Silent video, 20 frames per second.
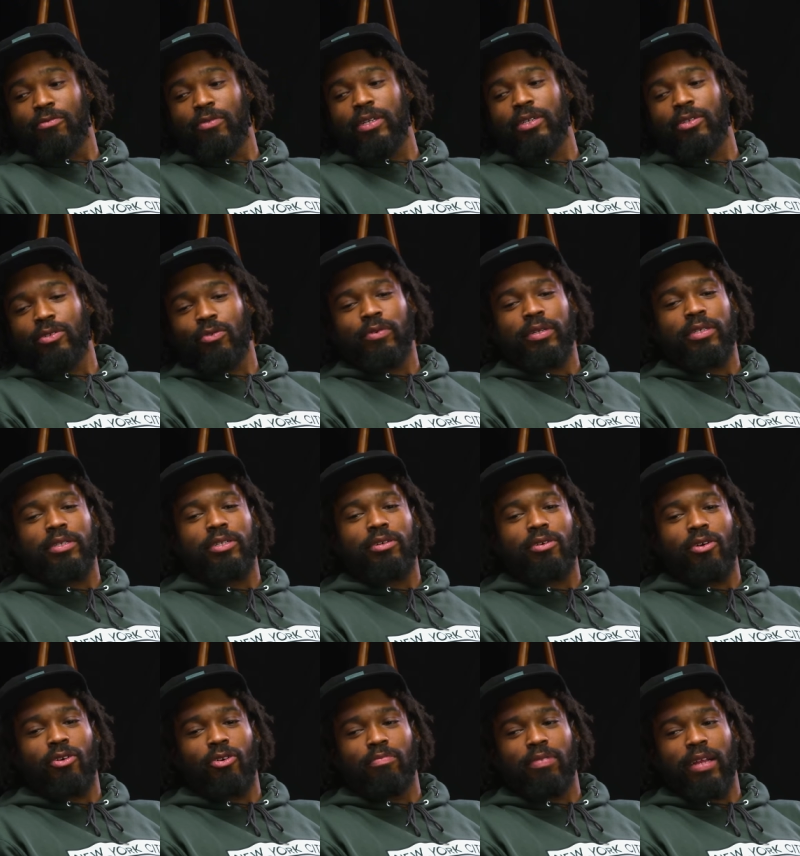What else? What is
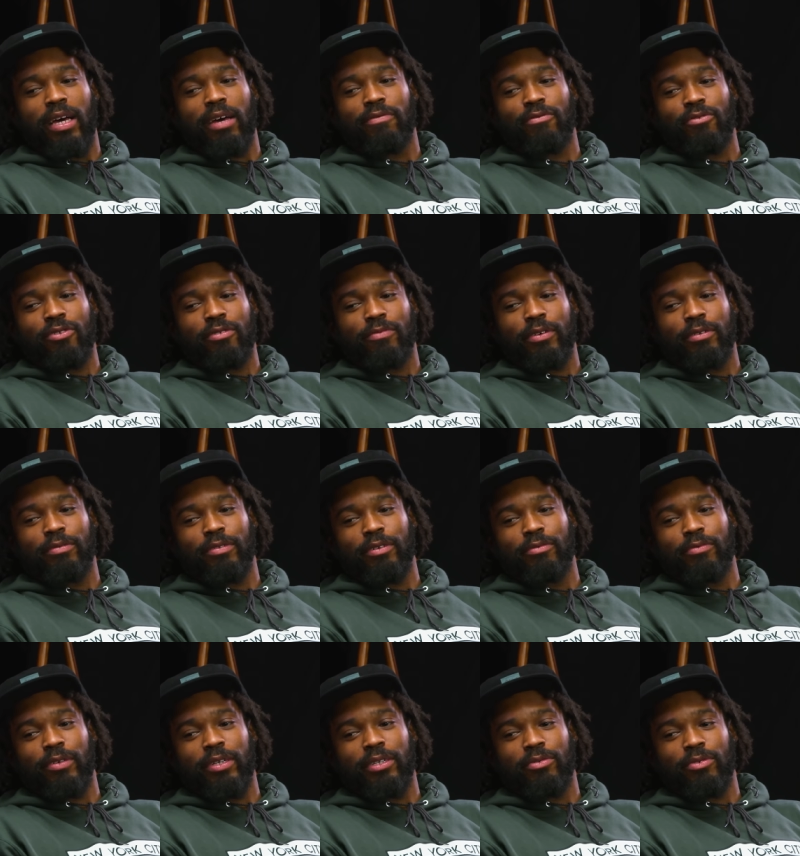your whole platform?
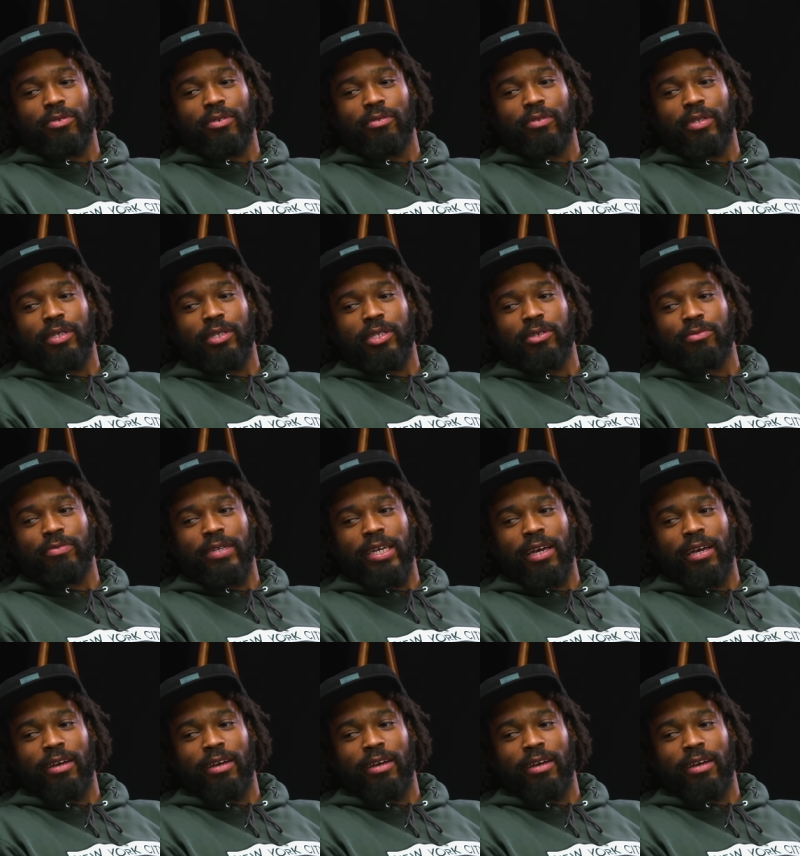What, what else? What else could we